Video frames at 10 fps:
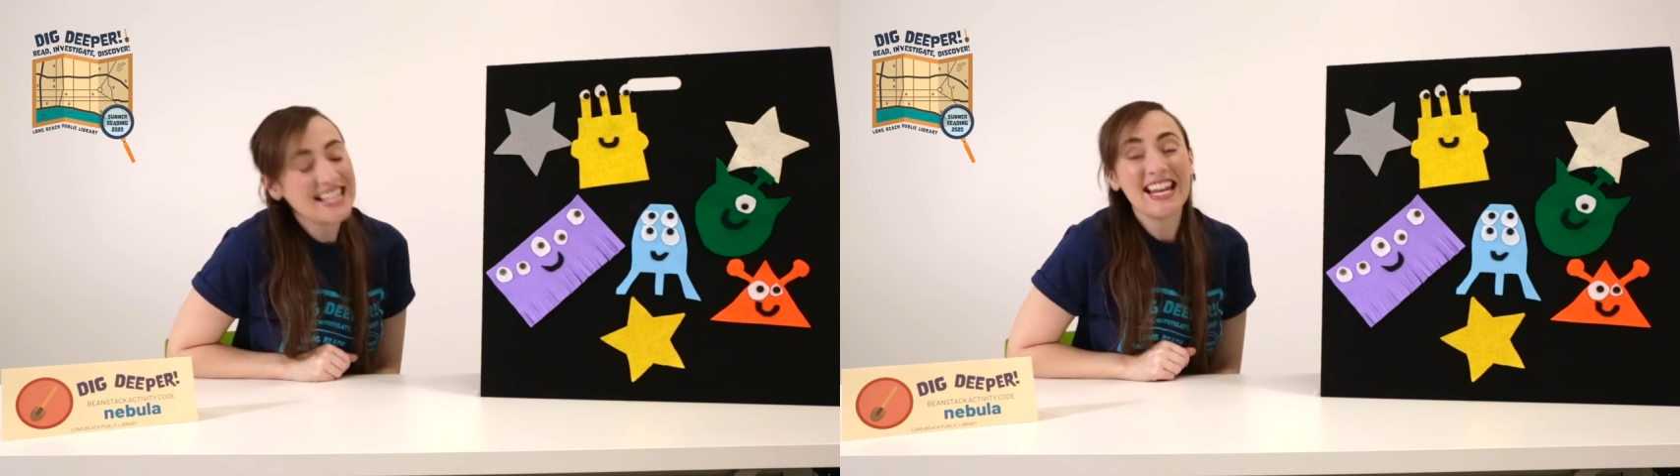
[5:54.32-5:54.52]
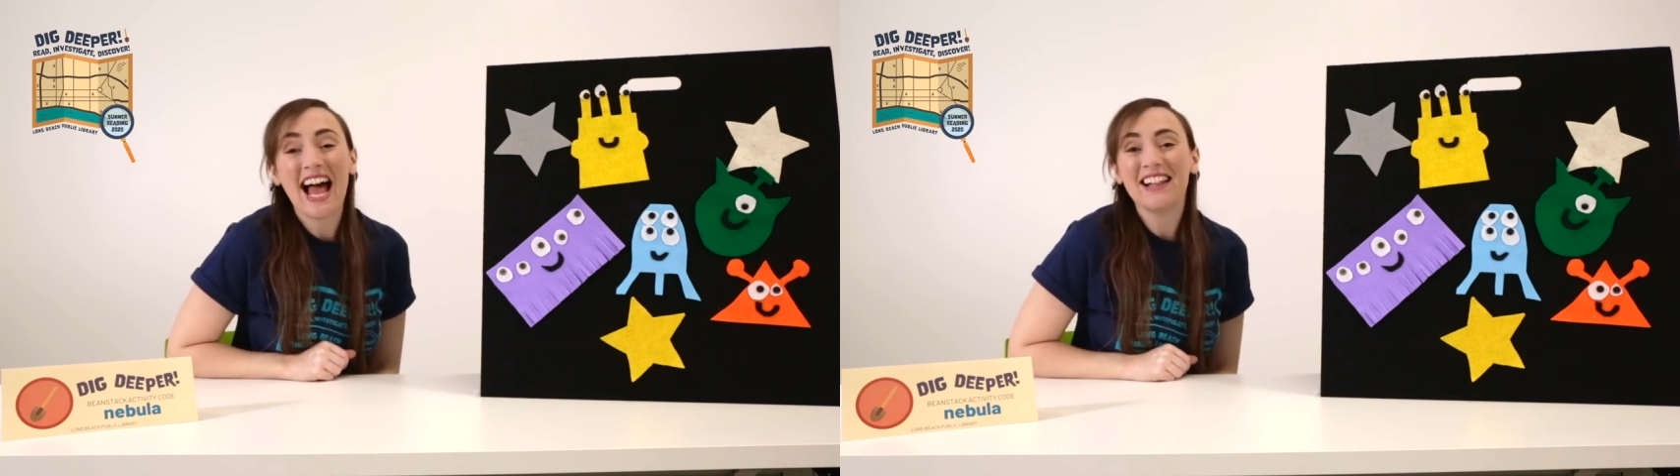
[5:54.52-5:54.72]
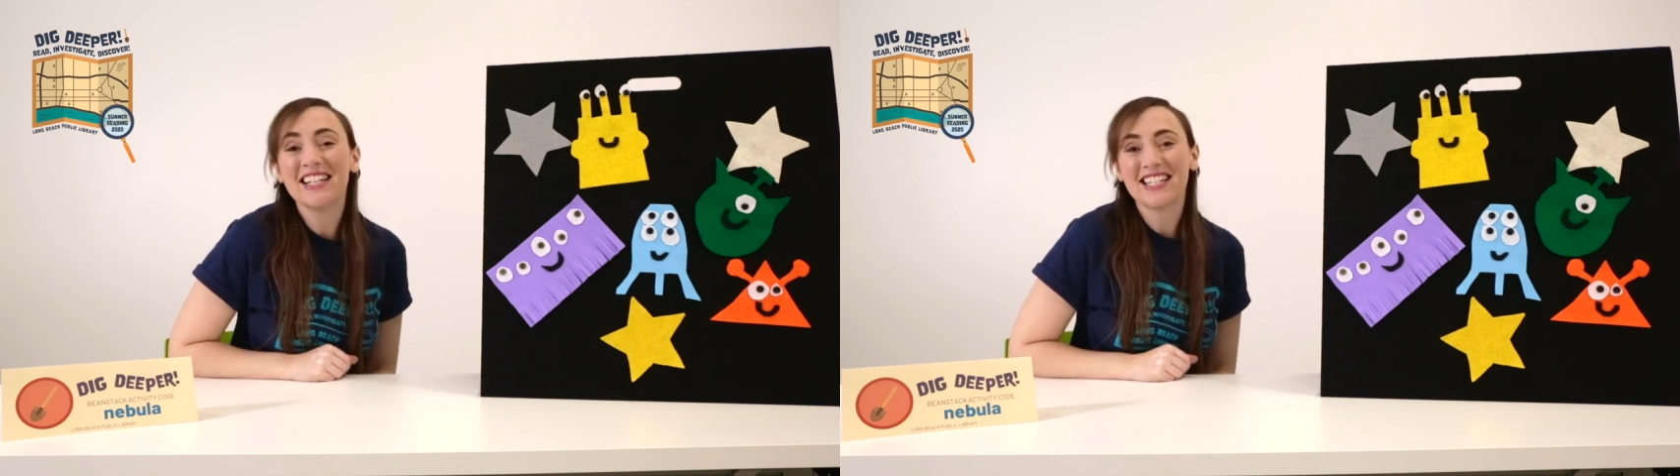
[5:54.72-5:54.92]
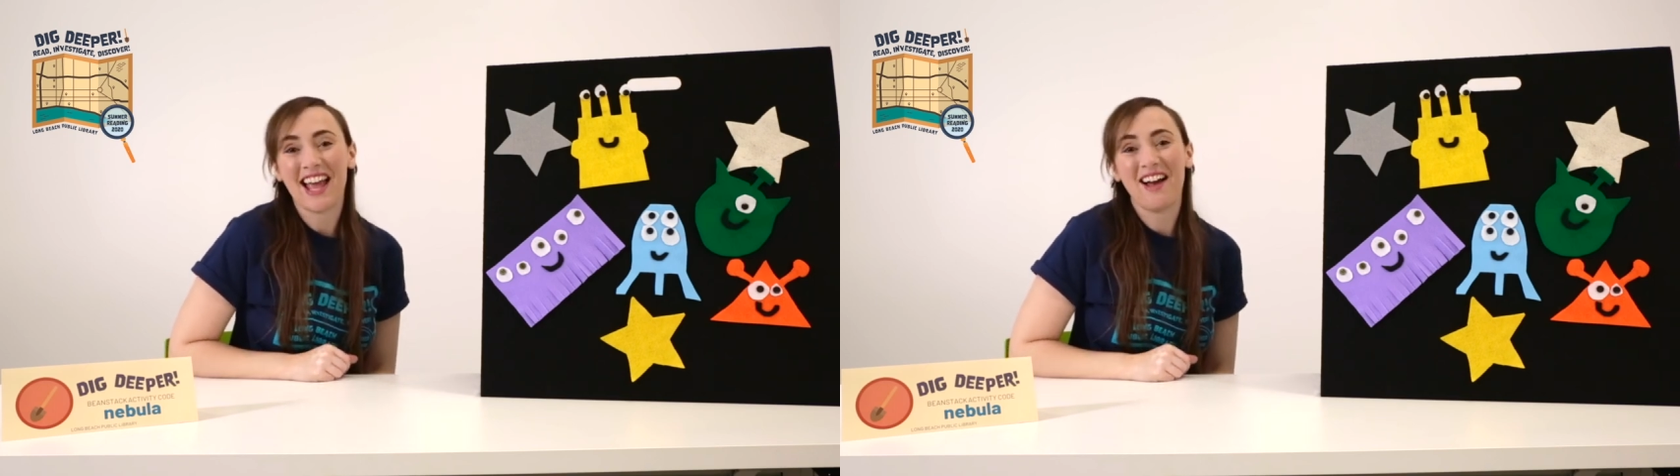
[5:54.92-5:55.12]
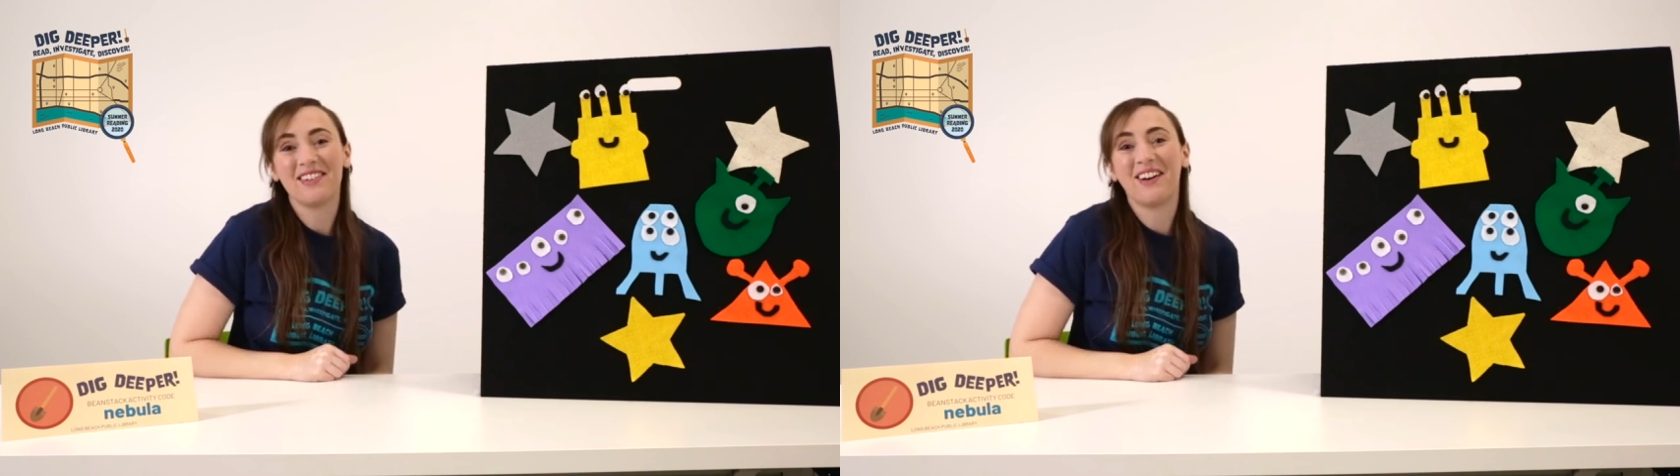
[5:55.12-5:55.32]
Now let's
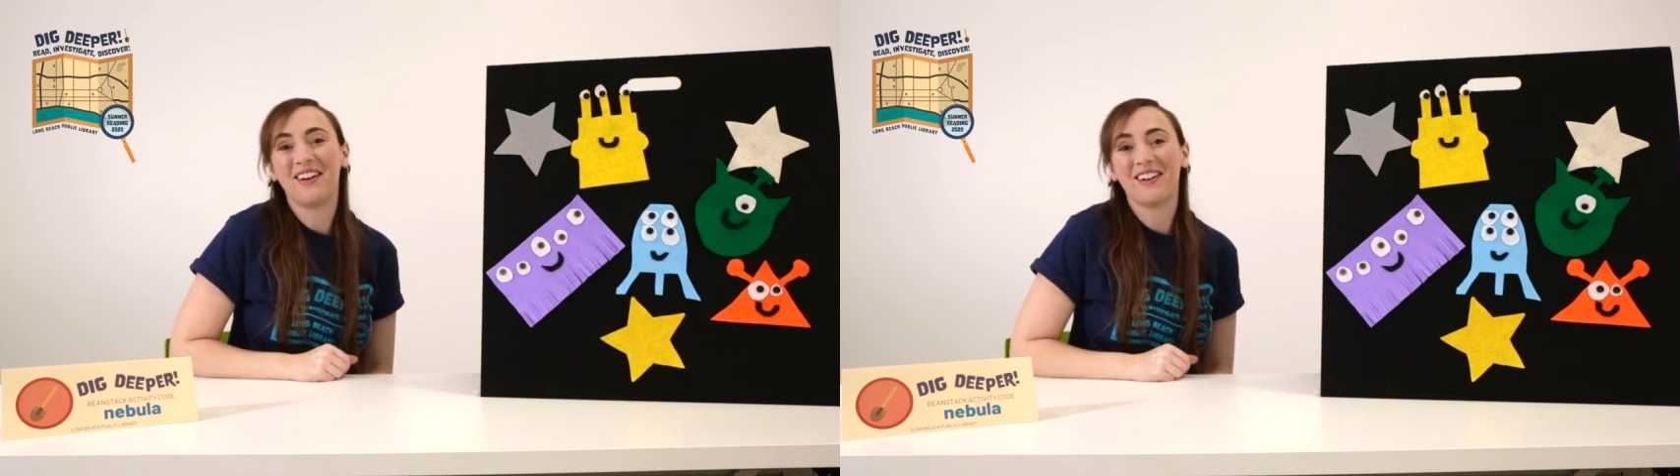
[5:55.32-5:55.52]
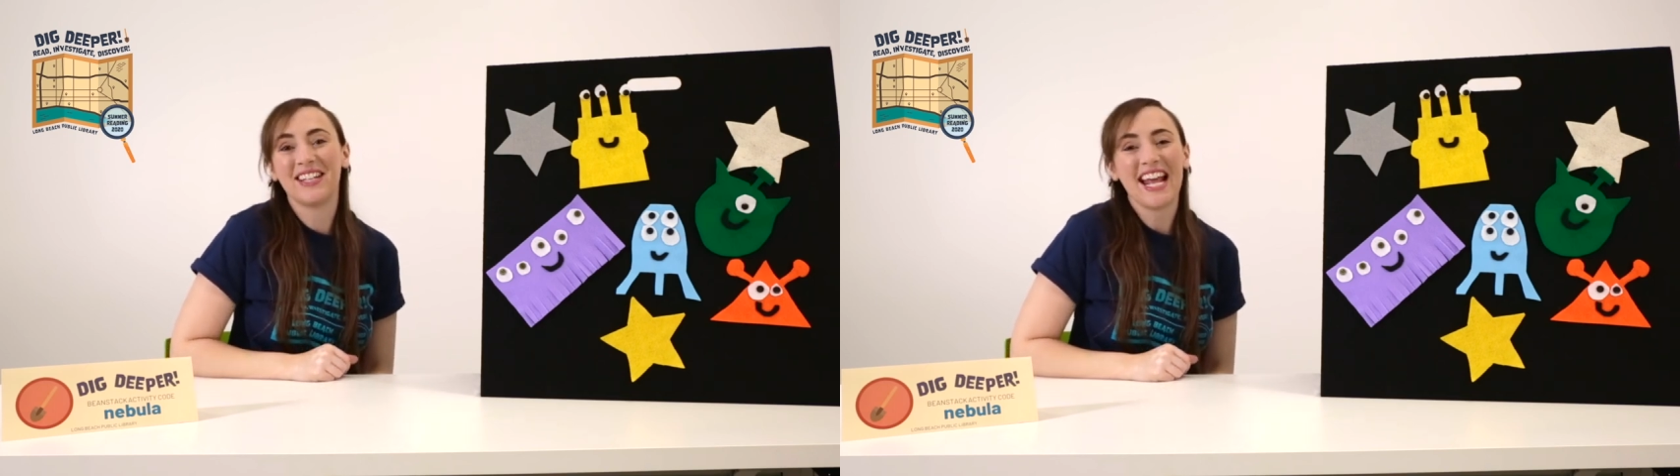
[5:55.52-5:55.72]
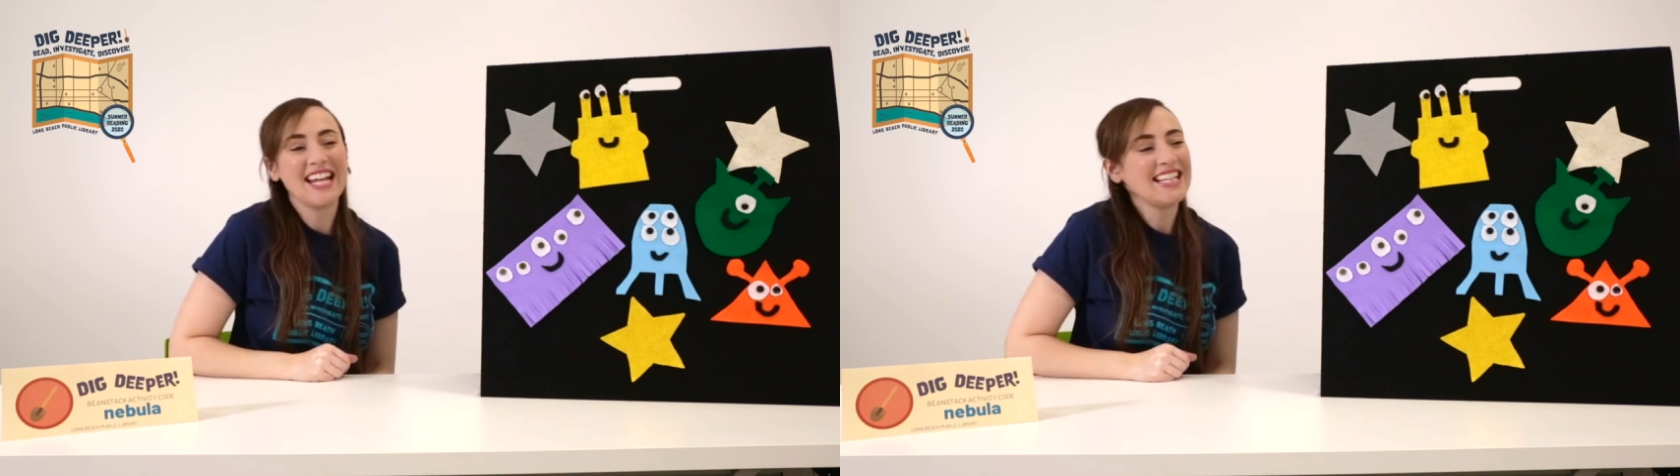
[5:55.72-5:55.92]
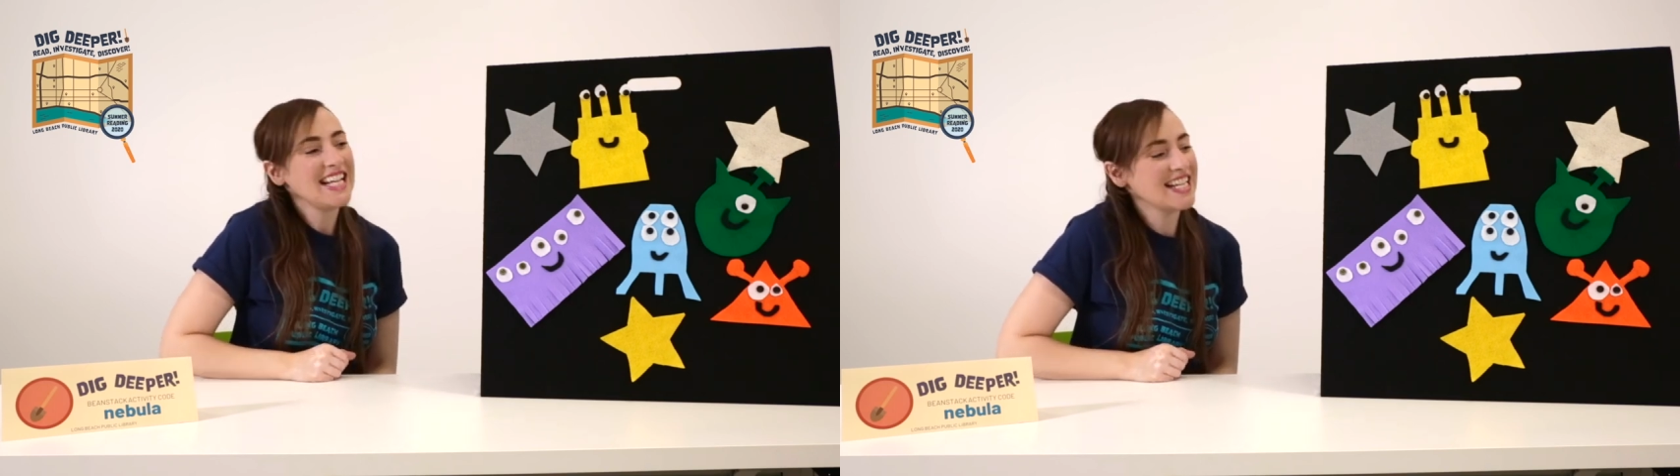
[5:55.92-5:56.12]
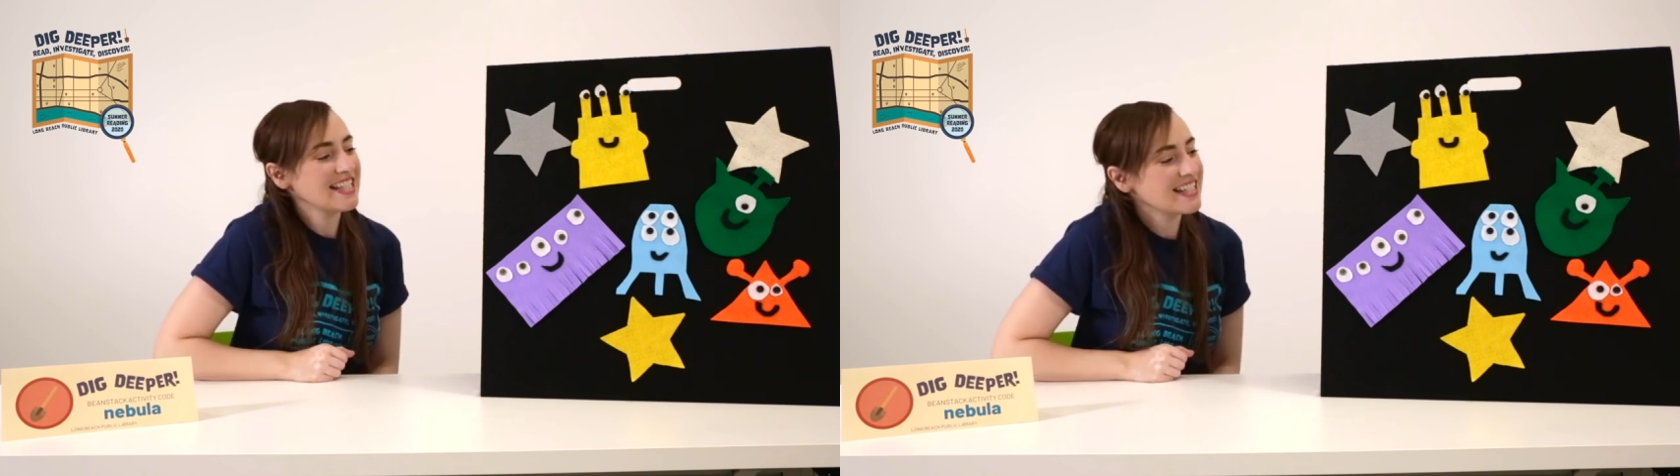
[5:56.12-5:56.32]
count all the
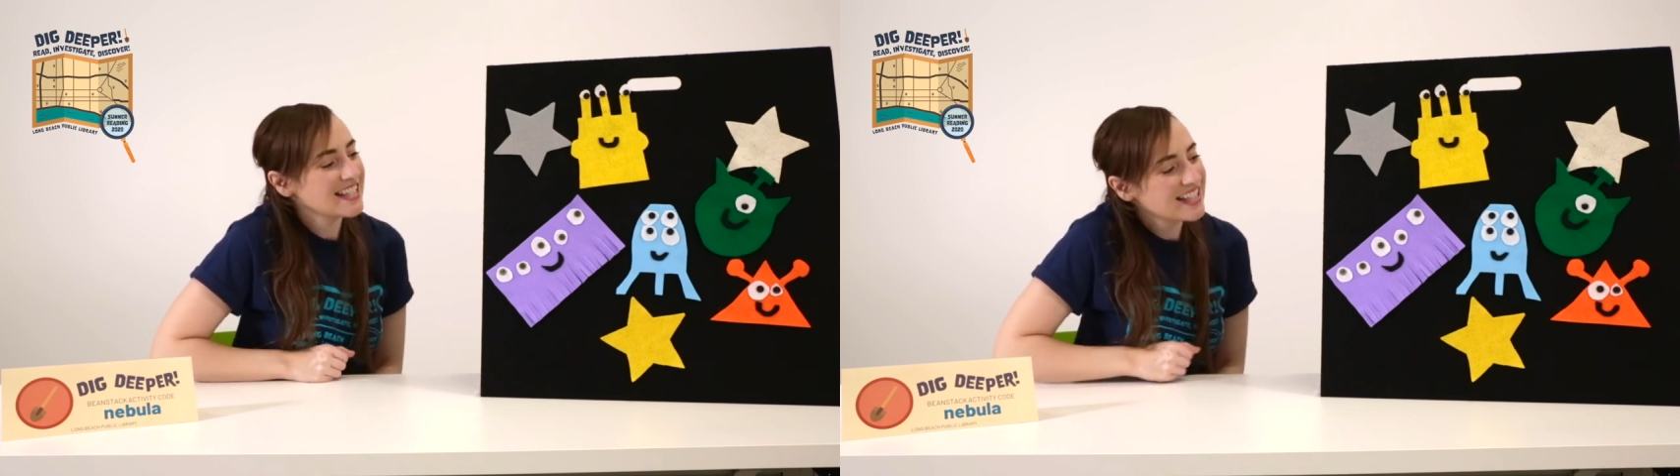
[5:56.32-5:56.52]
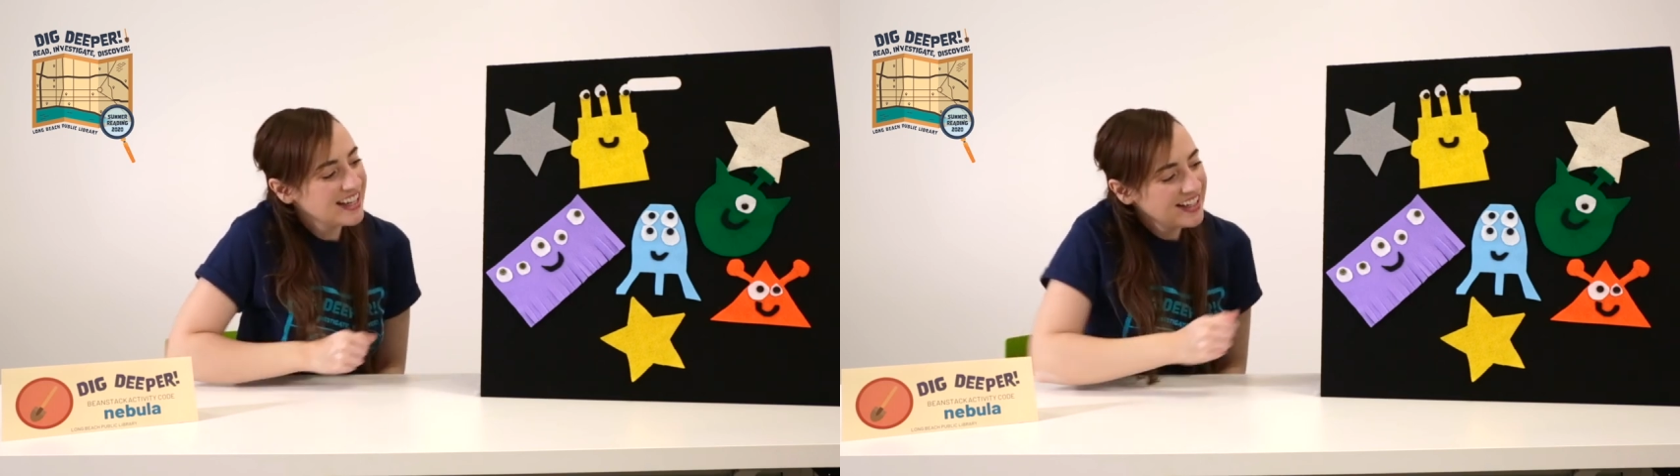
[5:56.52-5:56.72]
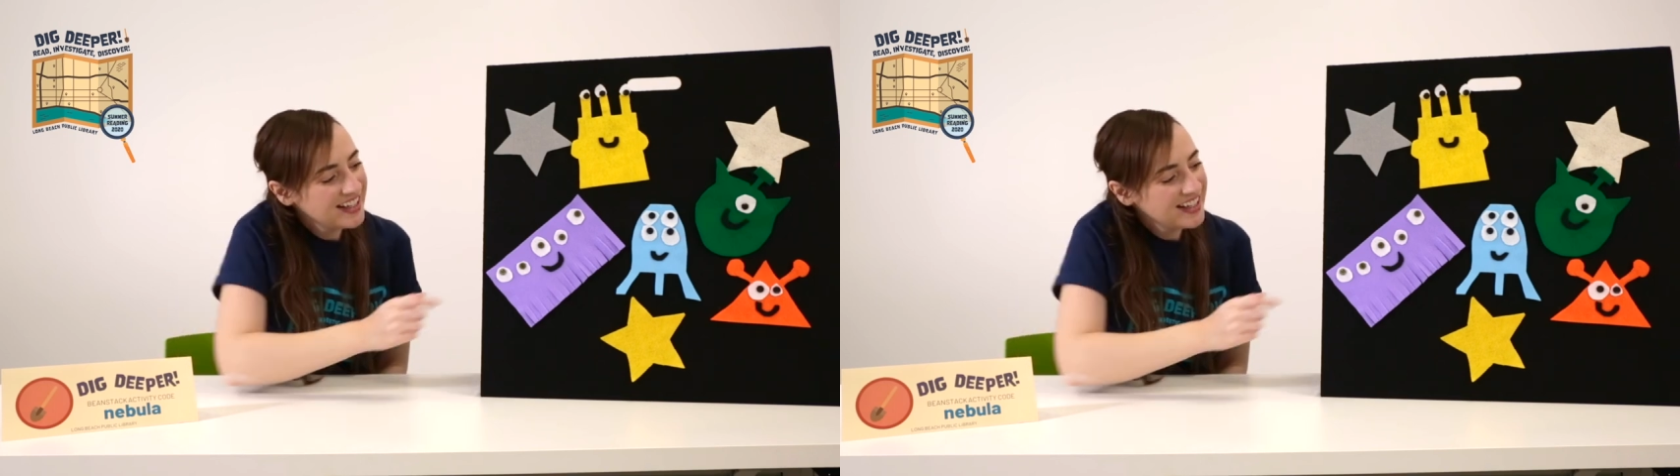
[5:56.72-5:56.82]
aliens.